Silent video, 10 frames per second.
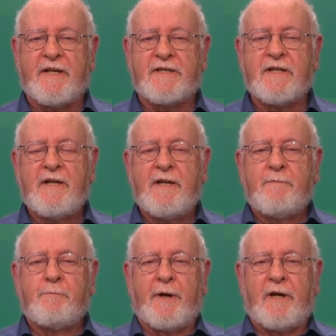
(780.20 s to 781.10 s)
States.
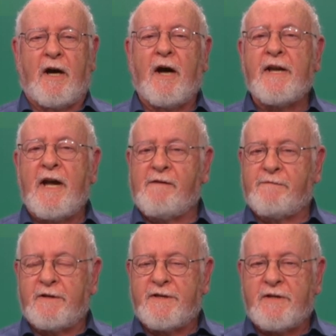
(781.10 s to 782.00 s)
But on
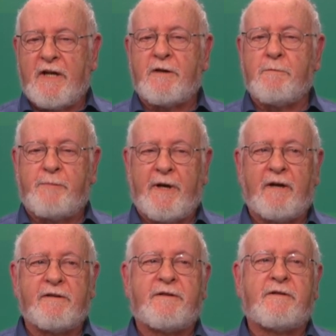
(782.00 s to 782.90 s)
average, and
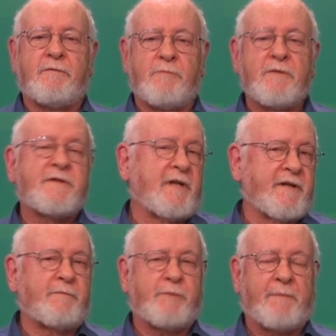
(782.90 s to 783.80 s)
compared to most
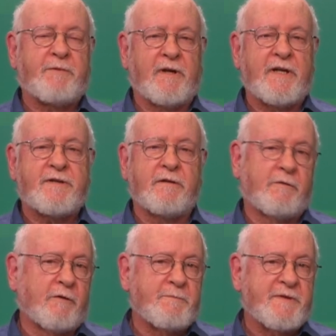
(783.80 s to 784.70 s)
other
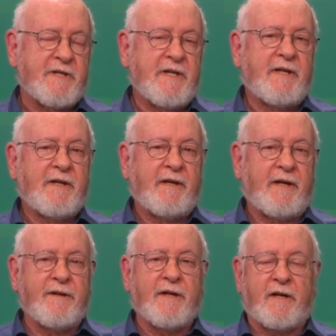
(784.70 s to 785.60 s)
population groups
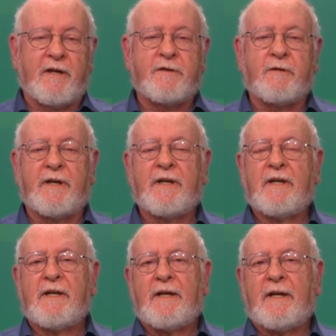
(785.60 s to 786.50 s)
in the country,
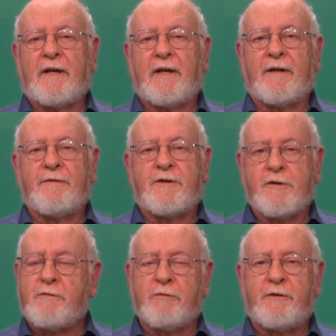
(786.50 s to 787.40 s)

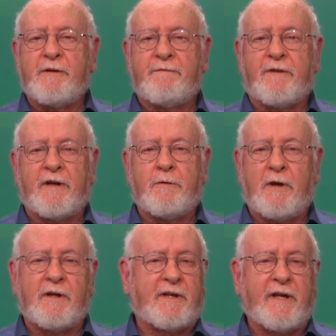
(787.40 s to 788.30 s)
Jews were doing very
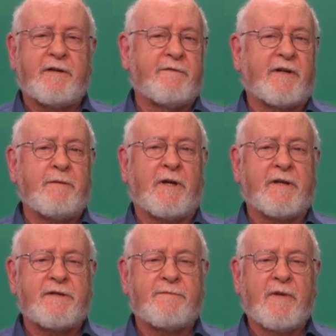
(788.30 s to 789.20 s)
well, thank you very
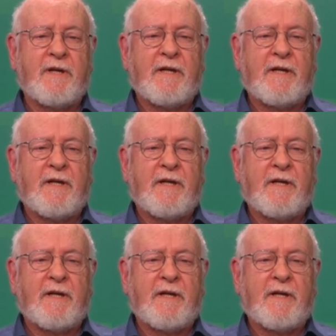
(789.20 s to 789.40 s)
much.